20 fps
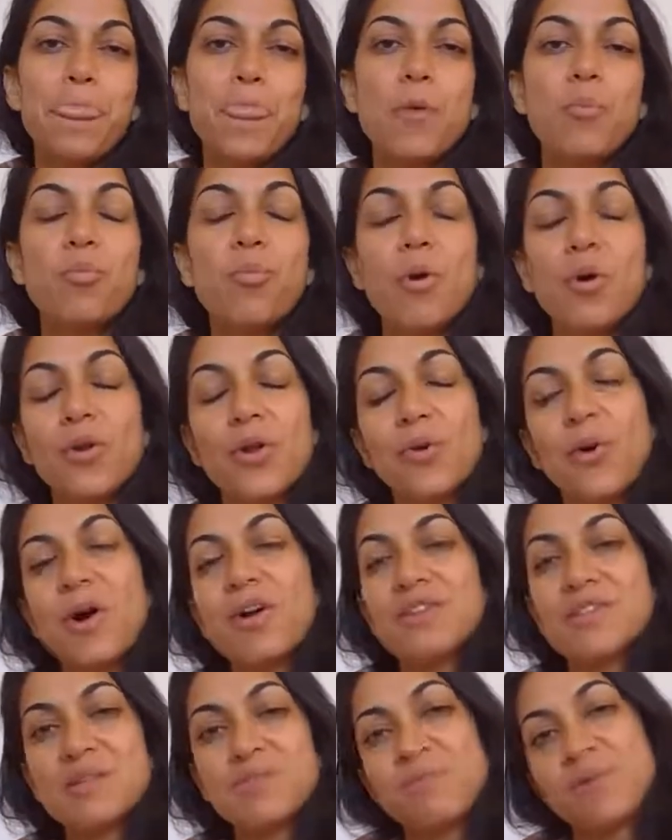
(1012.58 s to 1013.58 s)
What
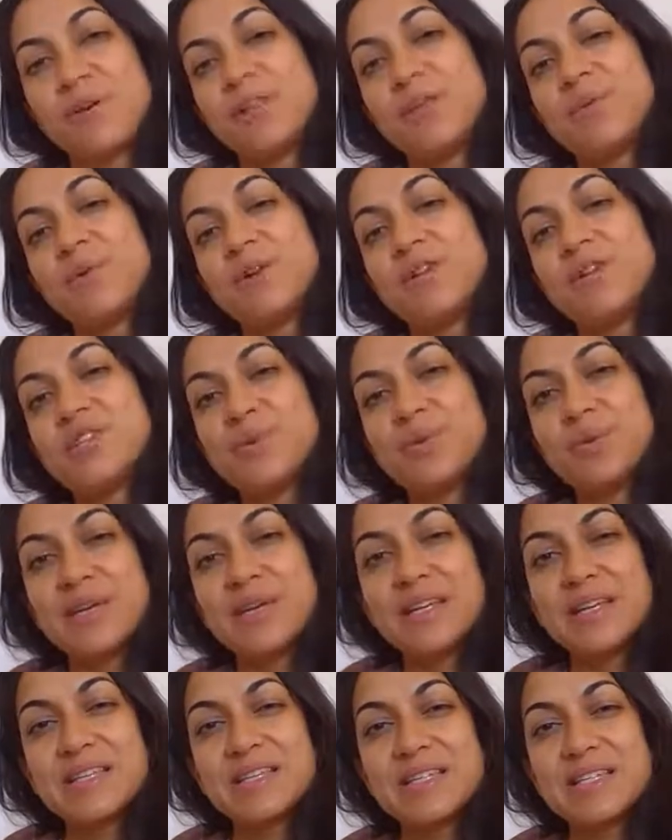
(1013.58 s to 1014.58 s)
ultimately we're
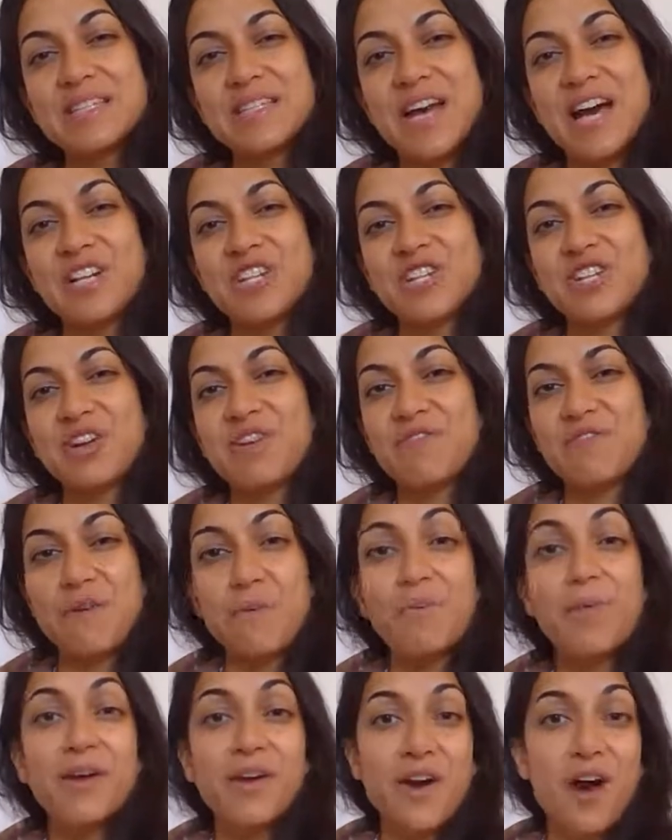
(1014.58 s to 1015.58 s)
doing is detaching
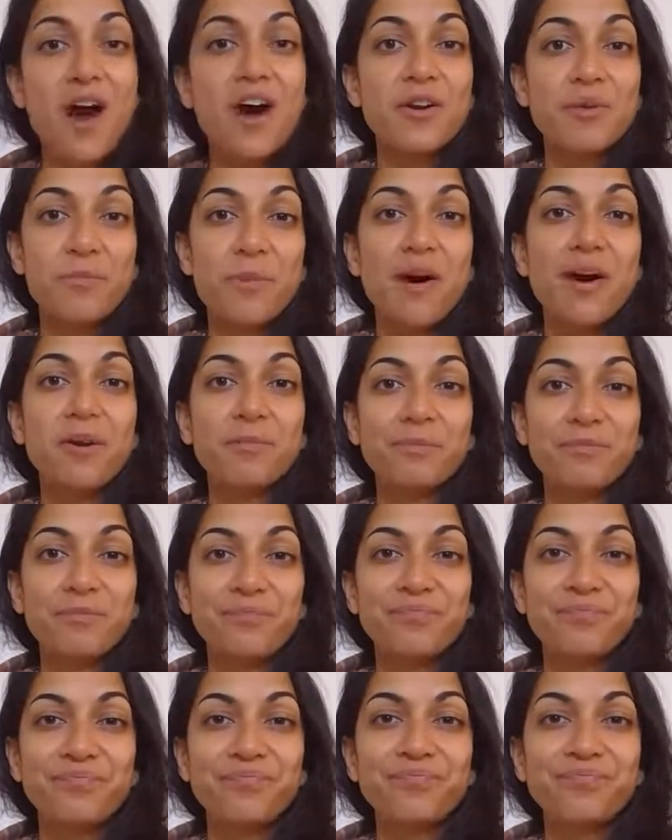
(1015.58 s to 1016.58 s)
from the karma,
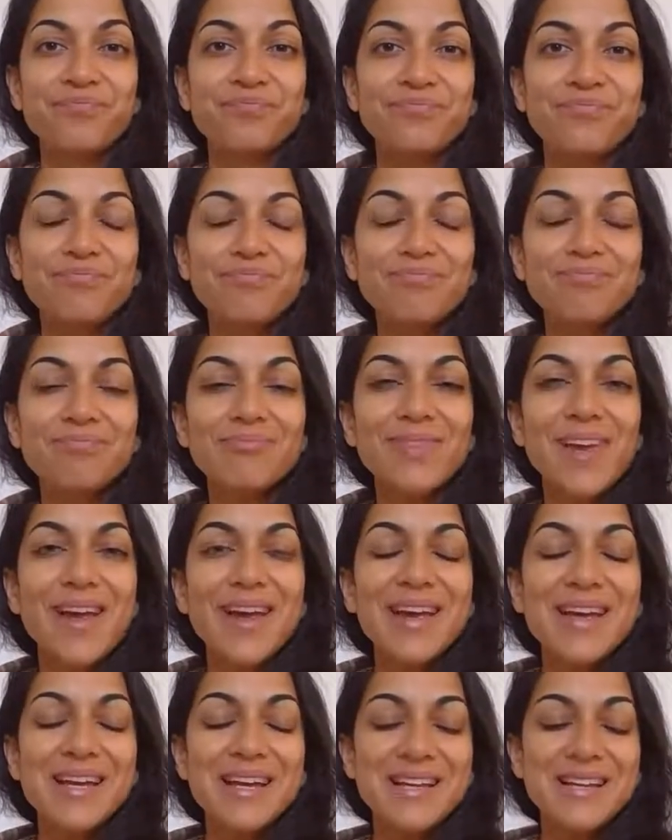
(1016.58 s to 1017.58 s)

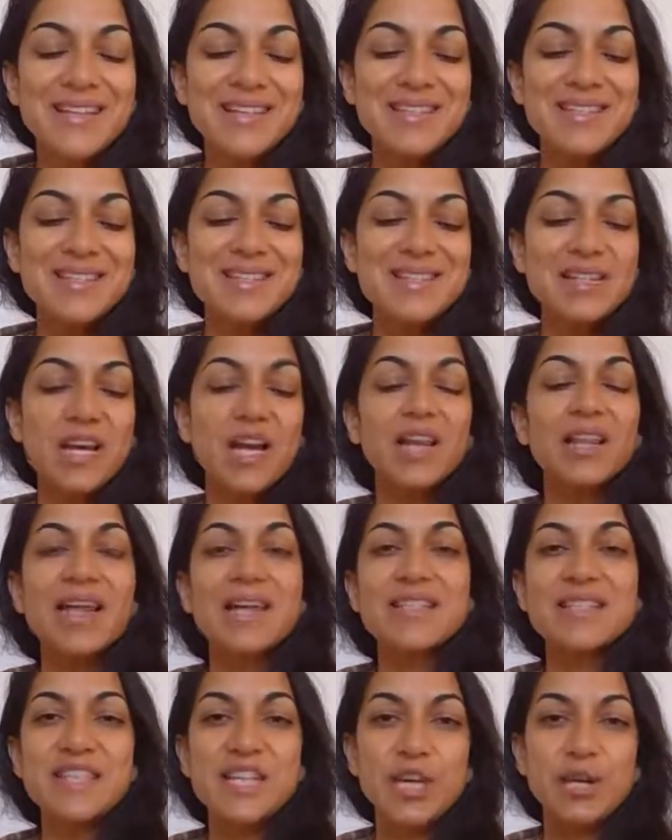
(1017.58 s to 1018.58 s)
is
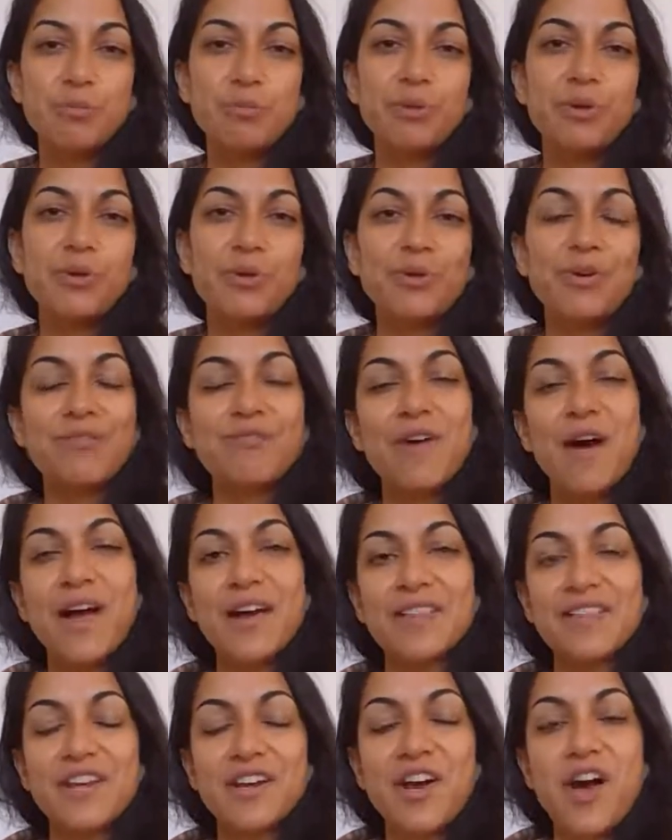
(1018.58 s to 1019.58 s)
cleansing and
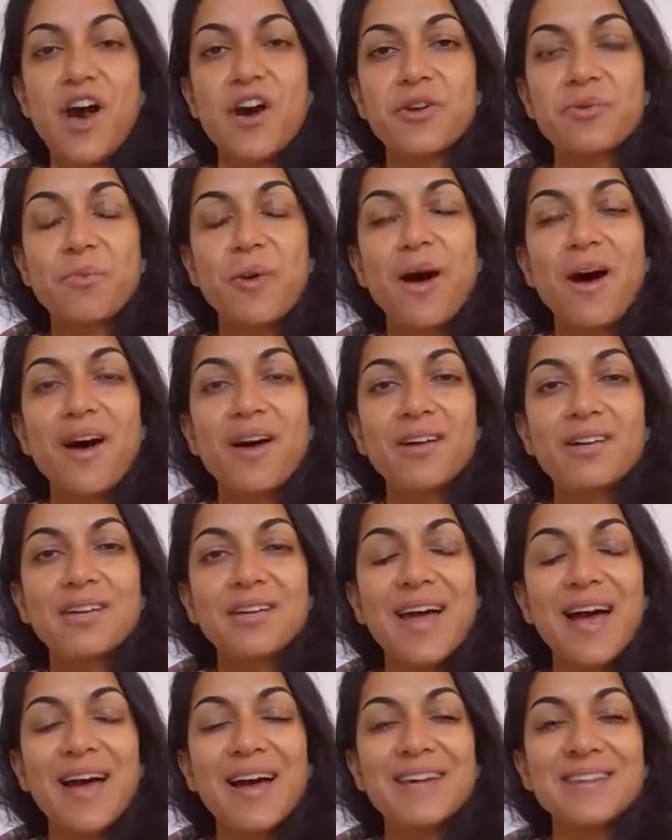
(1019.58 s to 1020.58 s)
purifying the karma,
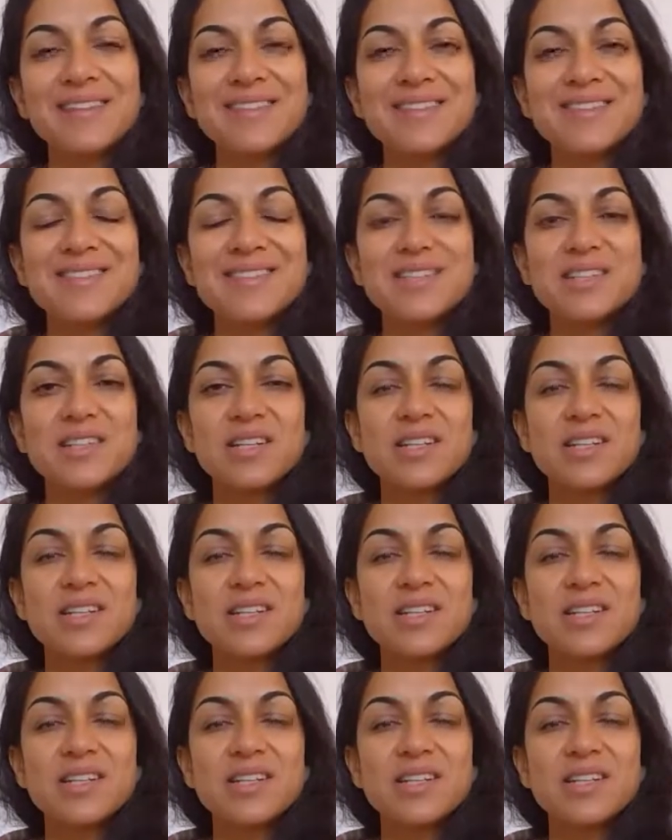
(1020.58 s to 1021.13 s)
and